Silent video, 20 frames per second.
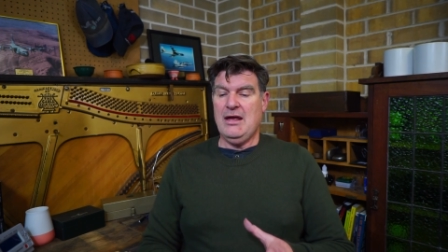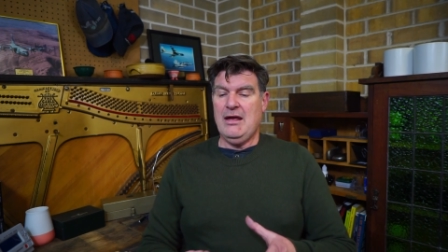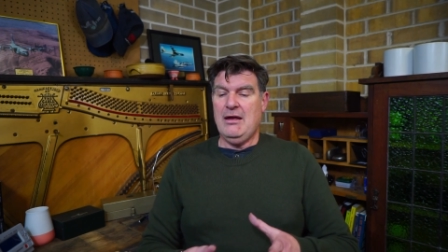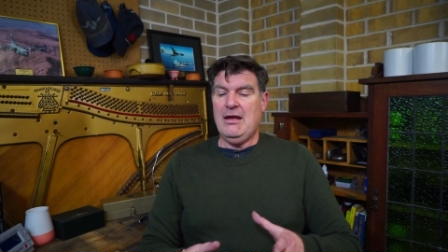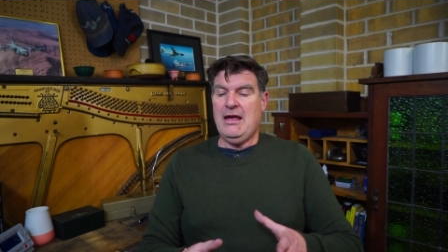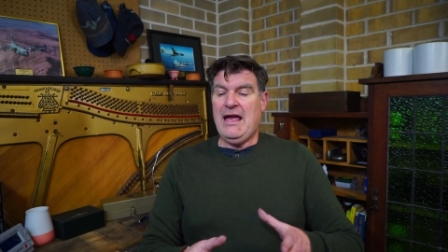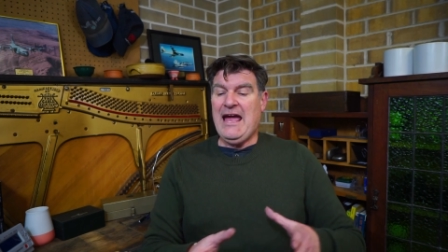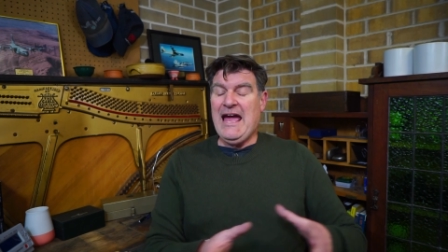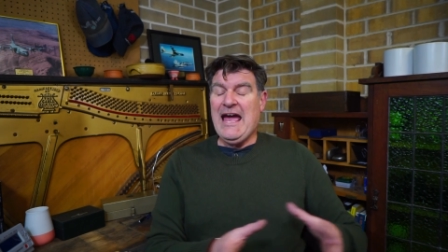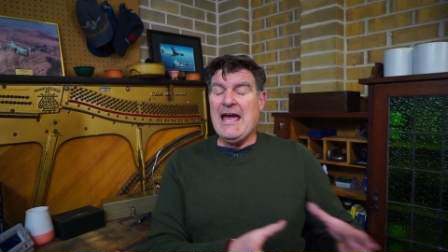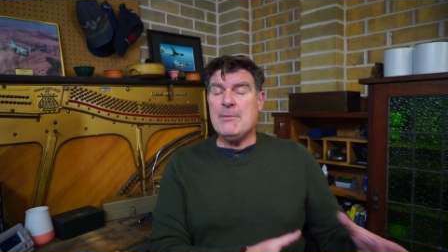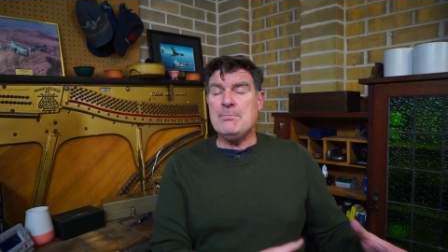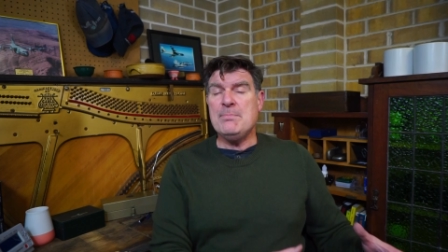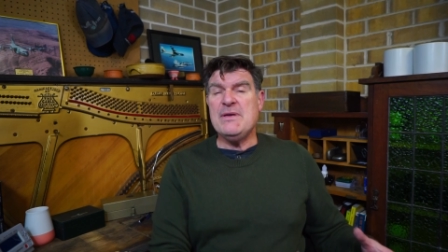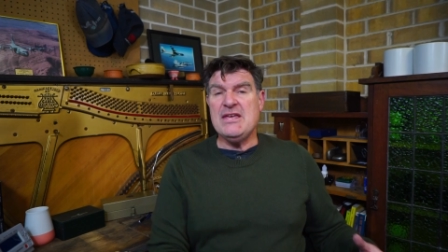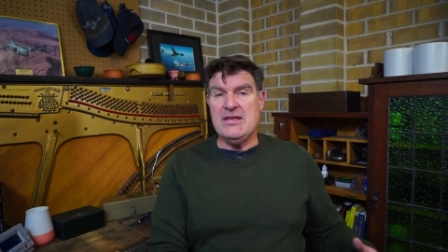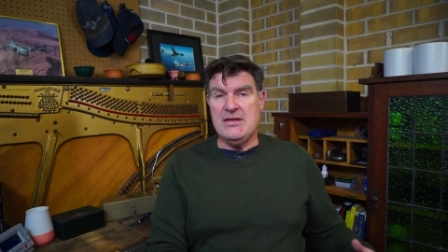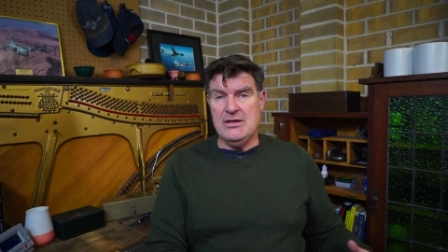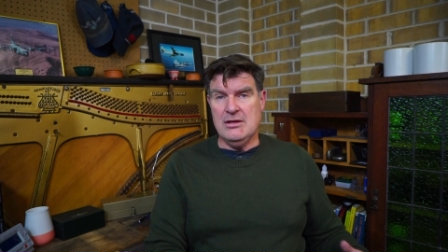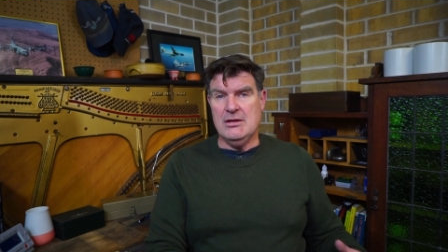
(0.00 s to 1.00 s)

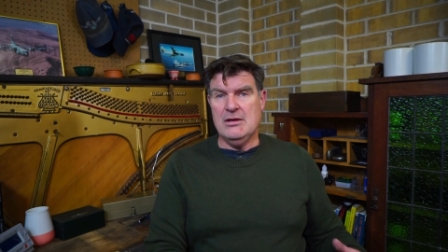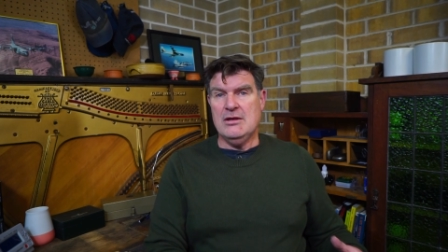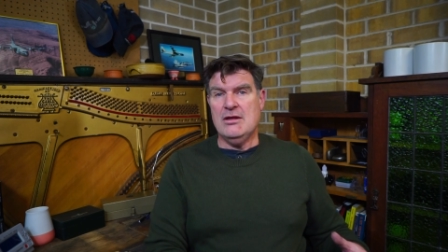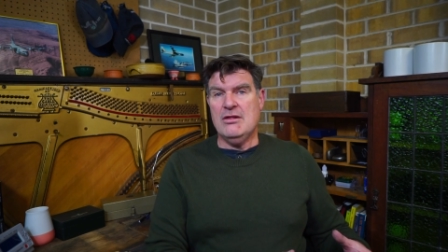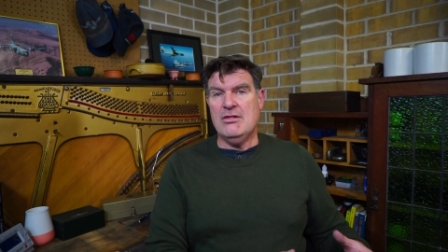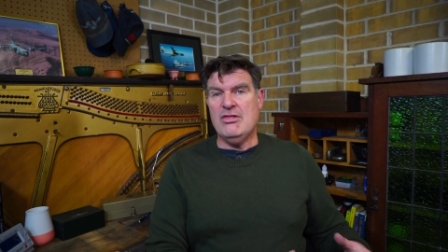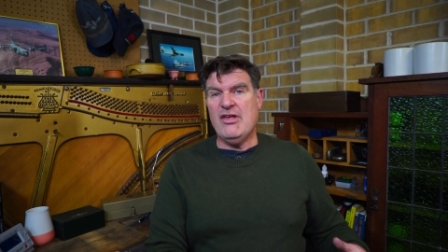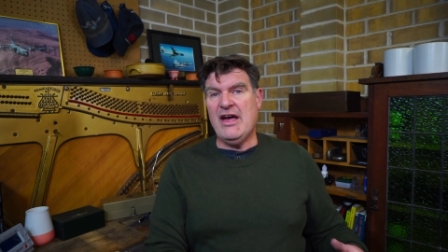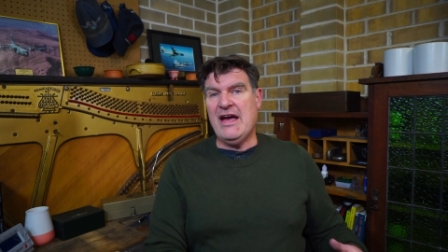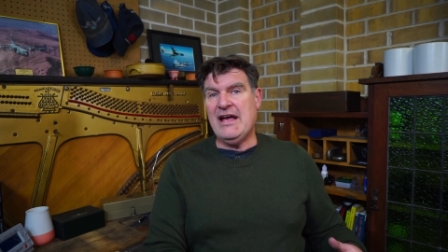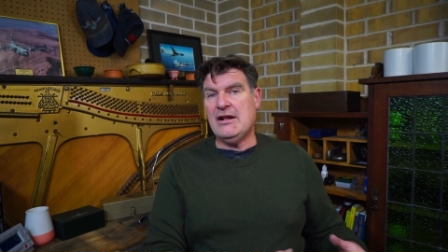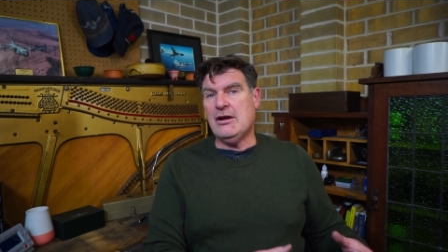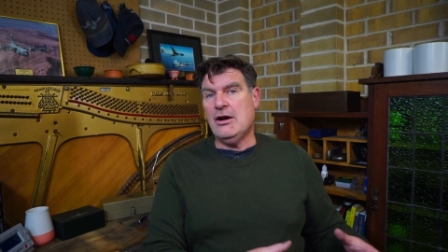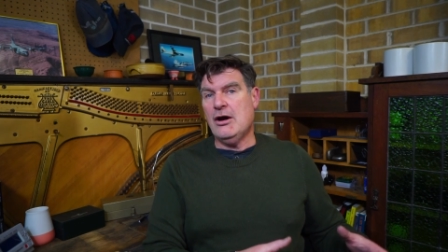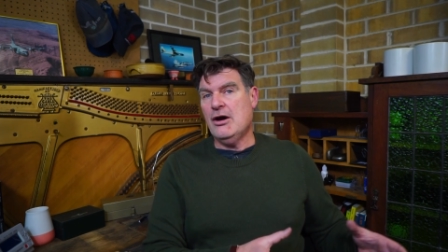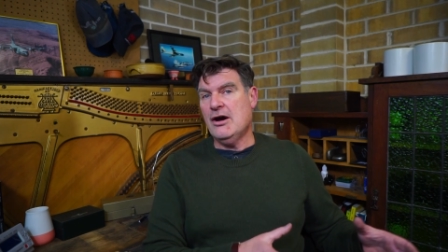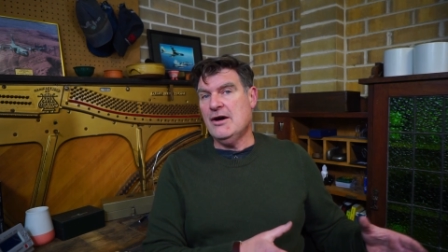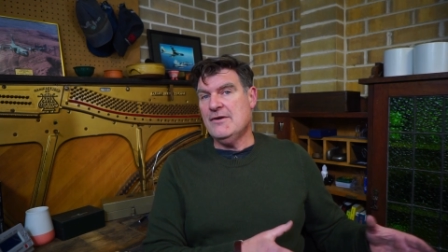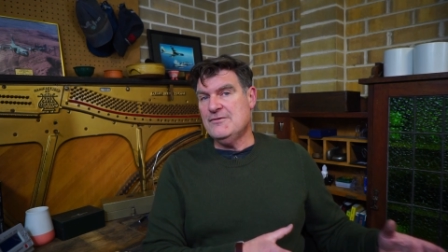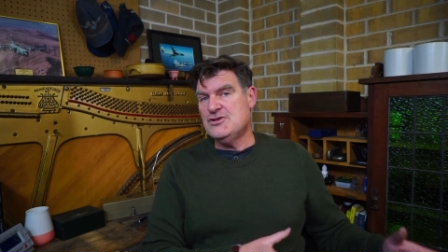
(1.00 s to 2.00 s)
happy that
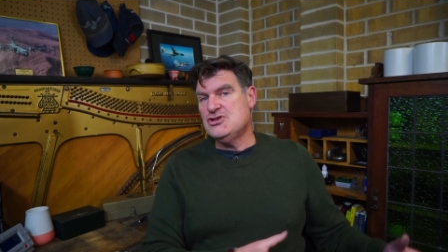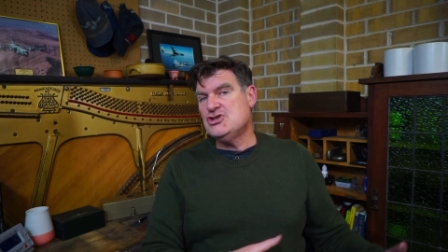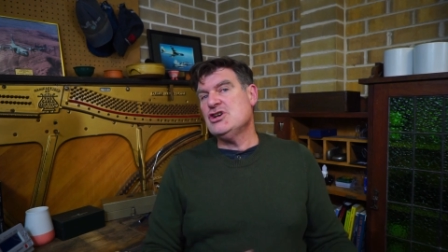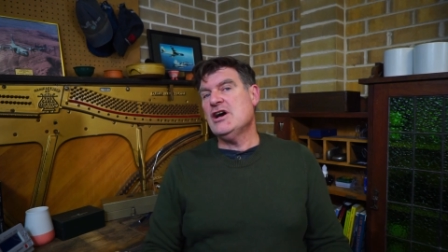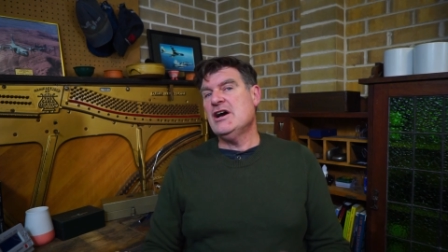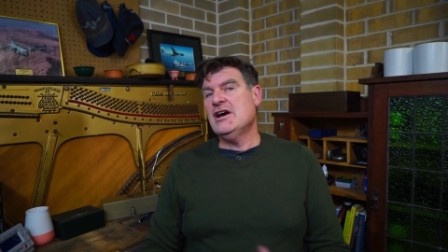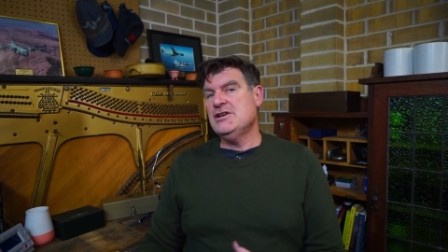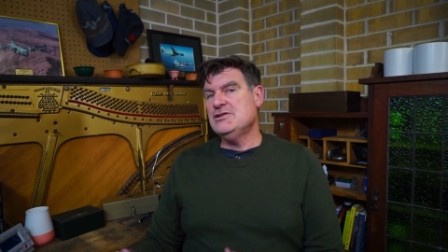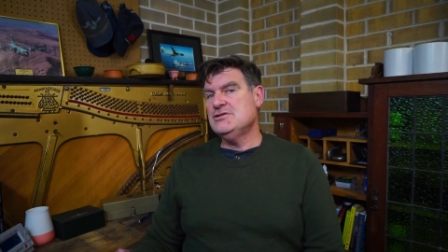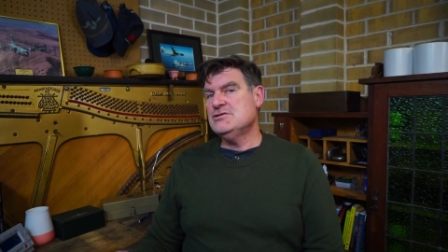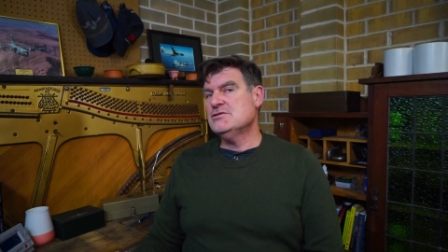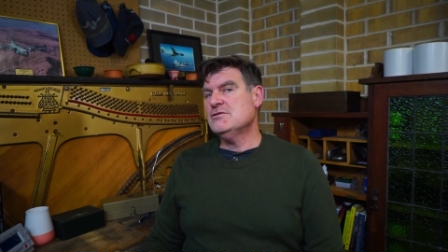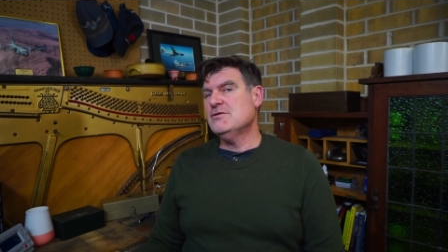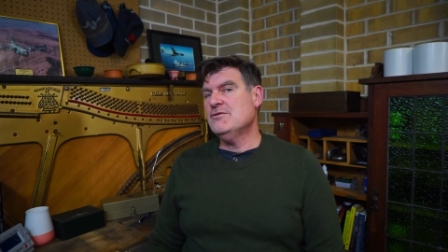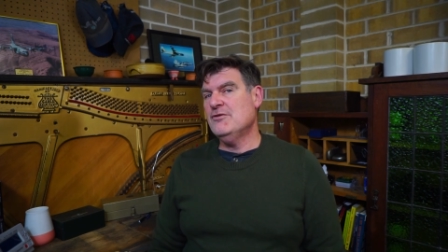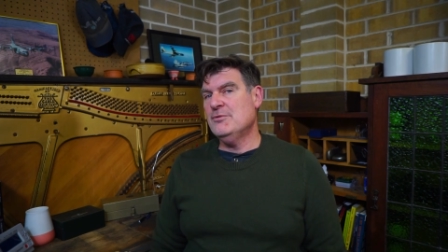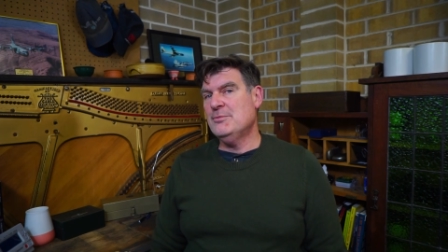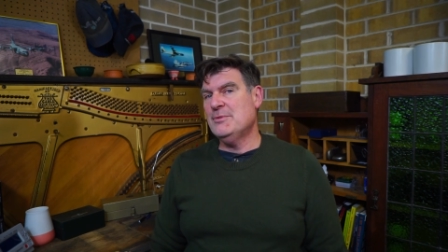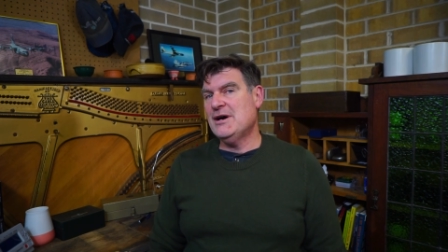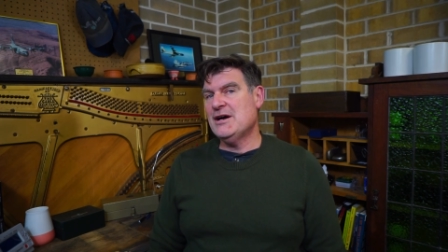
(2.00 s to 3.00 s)
I've changed
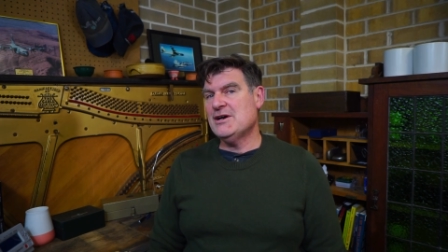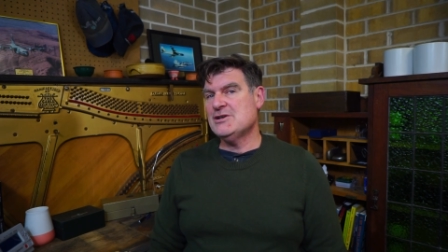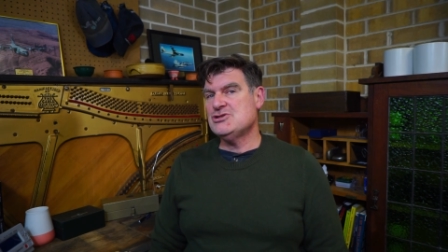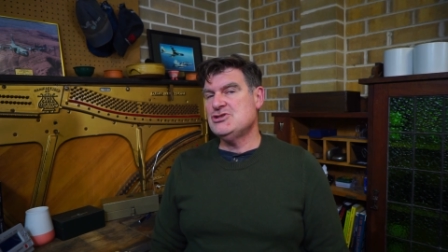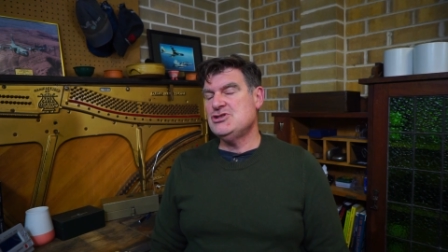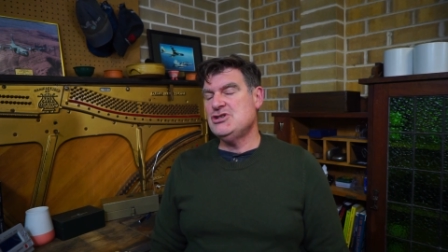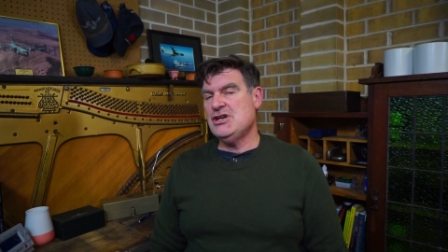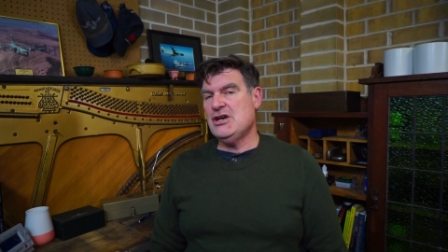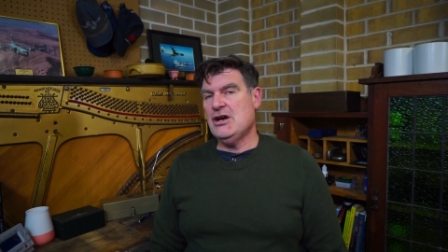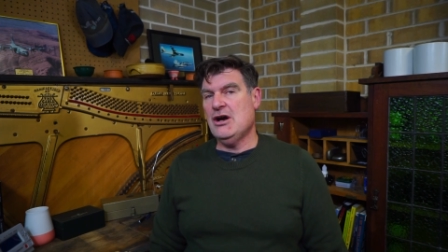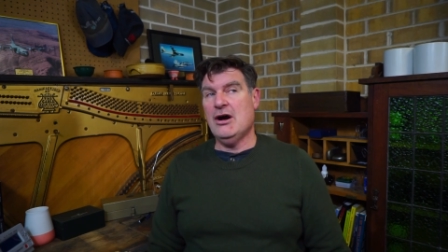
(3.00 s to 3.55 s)
from last year.